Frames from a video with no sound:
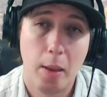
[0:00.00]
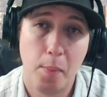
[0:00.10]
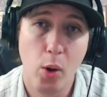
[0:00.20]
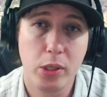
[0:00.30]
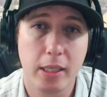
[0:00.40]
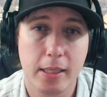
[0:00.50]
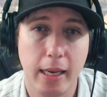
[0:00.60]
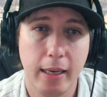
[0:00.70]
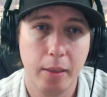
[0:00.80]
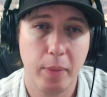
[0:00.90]
Most
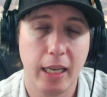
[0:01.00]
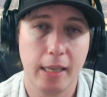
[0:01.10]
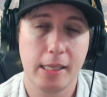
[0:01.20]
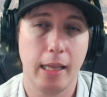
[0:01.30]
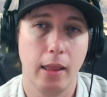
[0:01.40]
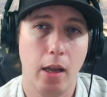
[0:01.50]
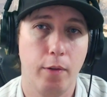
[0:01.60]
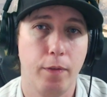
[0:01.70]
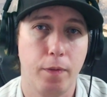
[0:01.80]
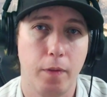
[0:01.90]
excited because I
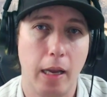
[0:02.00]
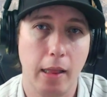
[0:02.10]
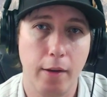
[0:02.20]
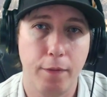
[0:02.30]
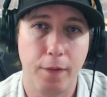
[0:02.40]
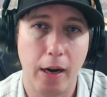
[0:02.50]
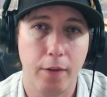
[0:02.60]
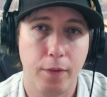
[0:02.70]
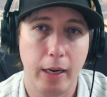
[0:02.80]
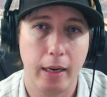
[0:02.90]
love
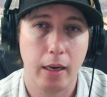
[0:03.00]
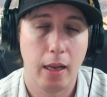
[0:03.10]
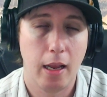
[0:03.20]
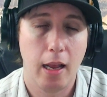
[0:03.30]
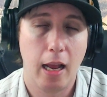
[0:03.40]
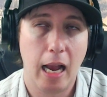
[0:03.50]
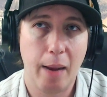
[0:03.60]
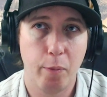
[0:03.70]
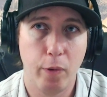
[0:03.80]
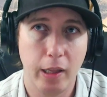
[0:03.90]
Firefight.
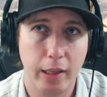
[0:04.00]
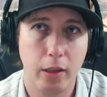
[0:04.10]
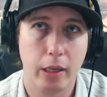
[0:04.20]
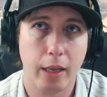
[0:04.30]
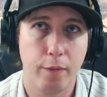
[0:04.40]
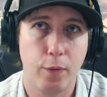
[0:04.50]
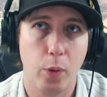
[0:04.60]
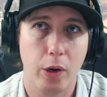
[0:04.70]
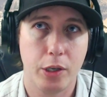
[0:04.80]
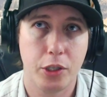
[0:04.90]
I'm really looking
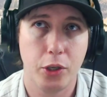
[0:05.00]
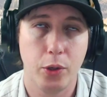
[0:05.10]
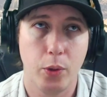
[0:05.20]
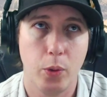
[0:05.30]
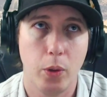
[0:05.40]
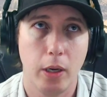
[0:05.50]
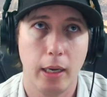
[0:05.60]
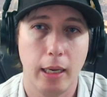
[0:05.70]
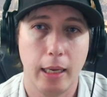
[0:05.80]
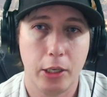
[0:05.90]
forward to
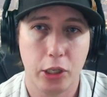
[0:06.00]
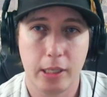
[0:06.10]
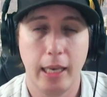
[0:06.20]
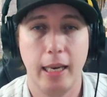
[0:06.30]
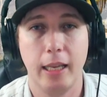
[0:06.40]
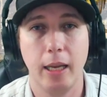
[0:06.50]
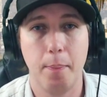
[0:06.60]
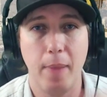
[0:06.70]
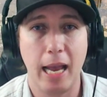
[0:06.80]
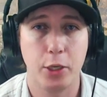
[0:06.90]
just hitting a
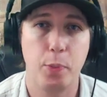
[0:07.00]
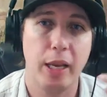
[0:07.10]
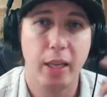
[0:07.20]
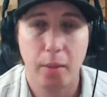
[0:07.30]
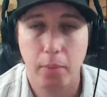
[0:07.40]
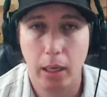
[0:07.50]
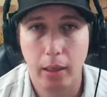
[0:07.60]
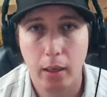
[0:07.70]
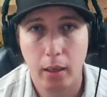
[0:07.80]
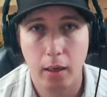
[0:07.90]
matchmaking
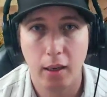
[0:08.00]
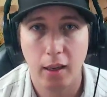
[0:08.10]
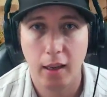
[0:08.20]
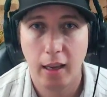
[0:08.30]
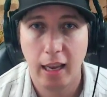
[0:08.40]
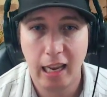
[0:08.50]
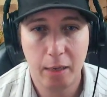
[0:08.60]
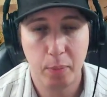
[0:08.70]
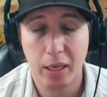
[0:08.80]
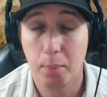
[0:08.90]
button
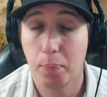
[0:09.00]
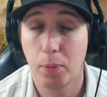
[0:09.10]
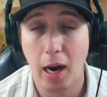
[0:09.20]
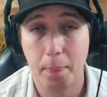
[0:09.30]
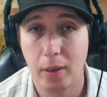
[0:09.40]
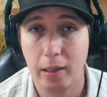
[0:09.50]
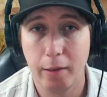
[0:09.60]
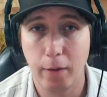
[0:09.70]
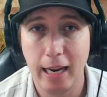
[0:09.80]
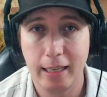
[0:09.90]
and being properly
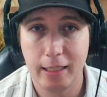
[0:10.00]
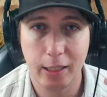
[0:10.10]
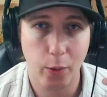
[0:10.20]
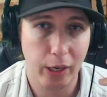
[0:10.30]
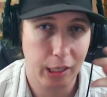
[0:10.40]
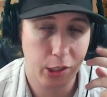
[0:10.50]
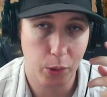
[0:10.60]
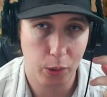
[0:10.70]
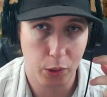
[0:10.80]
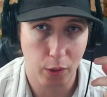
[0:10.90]
ranked and going into
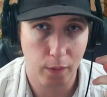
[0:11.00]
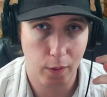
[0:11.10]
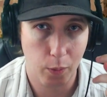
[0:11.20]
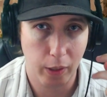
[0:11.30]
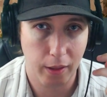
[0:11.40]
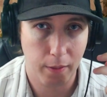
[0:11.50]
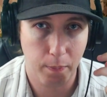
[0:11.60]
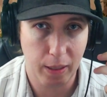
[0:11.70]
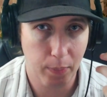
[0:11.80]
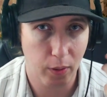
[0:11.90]
a server with
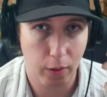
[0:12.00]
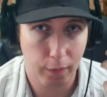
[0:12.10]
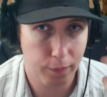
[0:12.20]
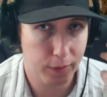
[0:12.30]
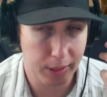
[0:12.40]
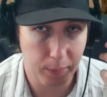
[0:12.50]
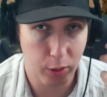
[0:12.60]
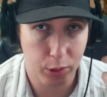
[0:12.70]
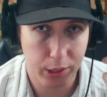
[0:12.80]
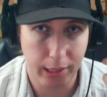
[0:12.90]
people of
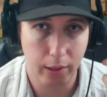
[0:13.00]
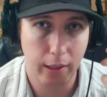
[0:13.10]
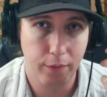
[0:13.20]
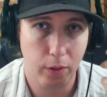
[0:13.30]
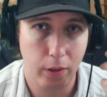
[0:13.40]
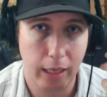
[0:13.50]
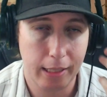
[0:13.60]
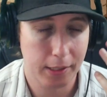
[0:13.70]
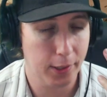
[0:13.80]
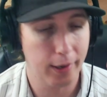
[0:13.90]
similar skill level
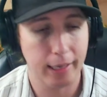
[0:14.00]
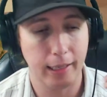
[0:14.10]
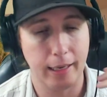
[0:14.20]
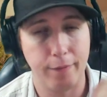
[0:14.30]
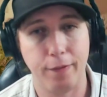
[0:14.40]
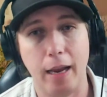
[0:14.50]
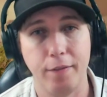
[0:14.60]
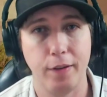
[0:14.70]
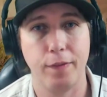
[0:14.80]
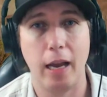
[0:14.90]
and starting like a
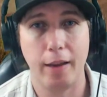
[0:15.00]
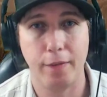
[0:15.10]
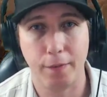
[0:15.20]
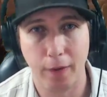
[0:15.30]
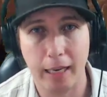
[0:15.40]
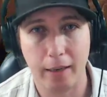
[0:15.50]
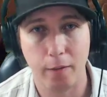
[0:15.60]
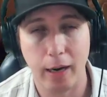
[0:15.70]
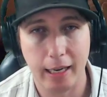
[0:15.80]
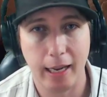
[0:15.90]
5v5 fight
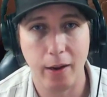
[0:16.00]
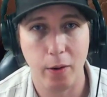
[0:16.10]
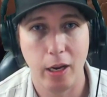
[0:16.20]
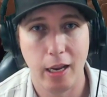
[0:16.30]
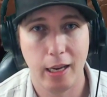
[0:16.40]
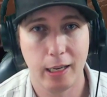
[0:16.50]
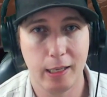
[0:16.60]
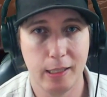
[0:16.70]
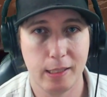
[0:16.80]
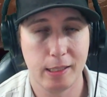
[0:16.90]
right now.
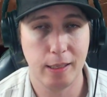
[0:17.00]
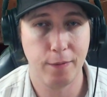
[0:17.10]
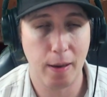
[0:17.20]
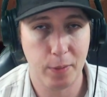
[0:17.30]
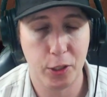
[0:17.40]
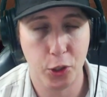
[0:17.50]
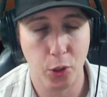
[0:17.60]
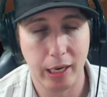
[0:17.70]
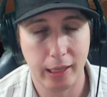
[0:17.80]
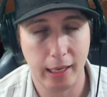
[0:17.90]
Because if I'm to
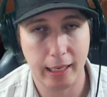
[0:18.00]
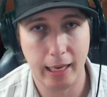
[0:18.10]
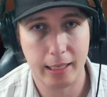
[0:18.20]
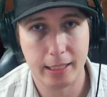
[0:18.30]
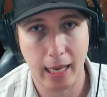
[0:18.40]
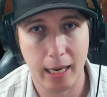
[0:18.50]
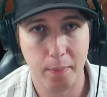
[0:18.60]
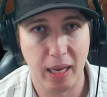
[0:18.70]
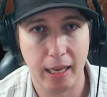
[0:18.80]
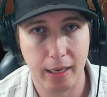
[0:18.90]
join like a
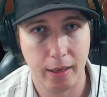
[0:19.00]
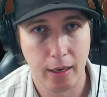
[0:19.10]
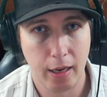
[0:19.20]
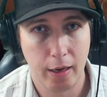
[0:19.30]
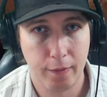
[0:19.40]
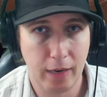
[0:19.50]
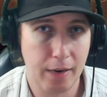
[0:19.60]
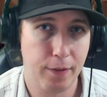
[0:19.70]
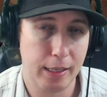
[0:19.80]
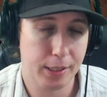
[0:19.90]
10-man
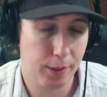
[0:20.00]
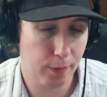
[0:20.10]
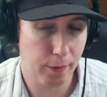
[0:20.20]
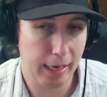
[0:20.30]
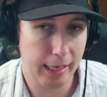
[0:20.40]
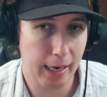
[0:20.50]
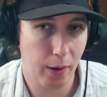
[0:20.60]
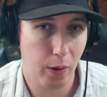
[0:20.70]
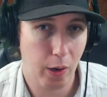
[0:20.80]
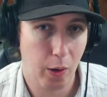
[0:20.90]
Firefight server right
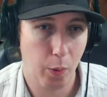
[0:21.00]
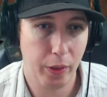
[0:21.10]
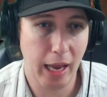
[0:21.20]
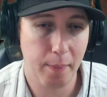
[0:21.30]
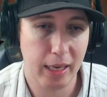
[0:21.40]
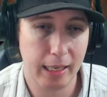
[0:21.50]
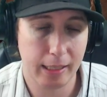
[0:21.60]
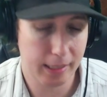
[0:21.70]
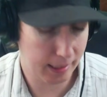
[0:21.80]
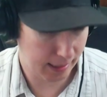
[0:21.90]
now, well, that
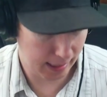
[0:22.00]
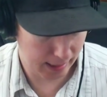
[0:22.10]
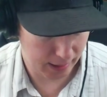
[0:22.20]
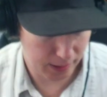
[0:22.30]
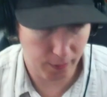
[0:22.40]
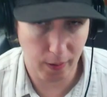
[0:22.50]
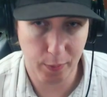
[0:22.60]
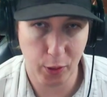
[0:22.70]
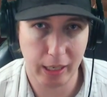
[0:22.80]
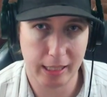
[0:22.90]
means that the server I'm
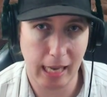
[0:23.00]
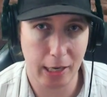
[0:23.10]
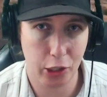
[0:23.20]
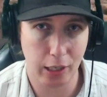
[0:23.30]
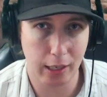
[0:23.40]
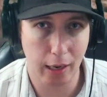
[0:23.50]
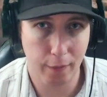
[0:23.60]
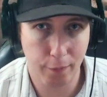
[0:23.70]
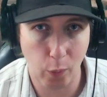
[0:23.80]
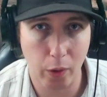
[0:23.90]
joining is actually a
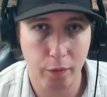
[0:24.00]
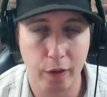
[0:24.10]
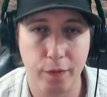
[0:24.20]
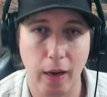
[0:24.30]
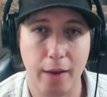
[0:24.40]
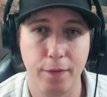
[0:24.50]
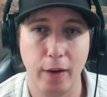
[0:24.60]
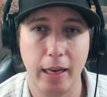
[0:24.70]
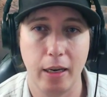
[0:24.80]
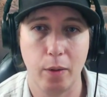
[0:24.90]
4v5
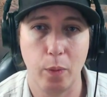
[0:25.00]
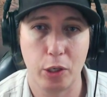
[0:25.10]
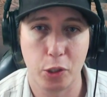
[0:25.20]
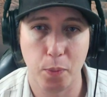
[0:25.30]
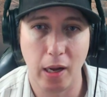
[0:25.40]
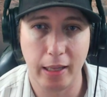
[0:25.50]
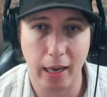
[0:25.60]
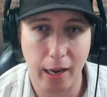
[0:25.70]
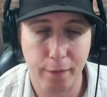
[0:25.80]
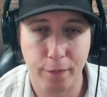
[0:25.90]
fight, which is probably
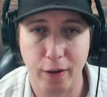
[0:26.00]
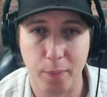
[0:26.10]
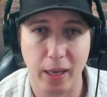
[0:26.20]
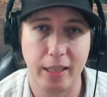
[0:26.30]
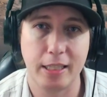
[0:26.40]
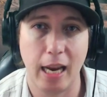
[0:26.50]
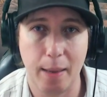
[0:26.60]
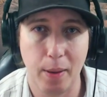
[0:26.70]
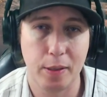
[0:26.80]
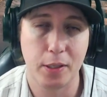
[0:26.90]
unfair by the
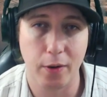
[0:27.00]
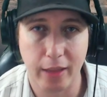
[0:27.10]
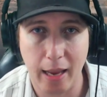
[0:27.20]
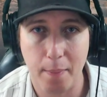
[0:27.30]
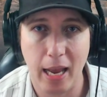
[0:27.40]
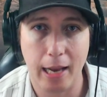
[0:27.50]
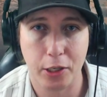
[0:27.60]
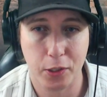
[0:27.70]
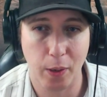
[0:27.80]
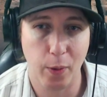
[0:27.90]
time I start that
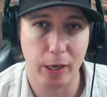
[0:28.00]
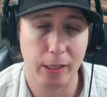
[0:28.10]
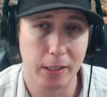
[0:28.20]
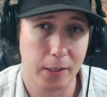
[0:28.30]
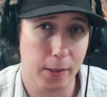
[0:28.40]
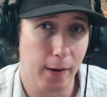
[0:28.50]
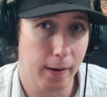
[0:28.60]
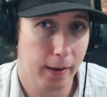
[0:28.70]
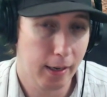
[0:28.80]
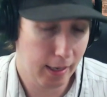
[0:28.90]
match. So I wanted it to
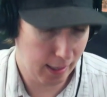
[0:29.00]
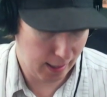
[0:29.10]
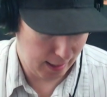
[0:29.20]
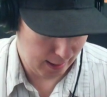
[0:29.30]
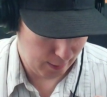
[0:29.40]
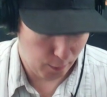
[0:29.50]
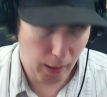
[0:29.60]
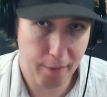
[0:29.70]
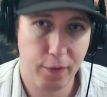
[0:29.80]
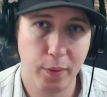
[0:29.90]
start
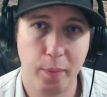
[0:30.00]
right from the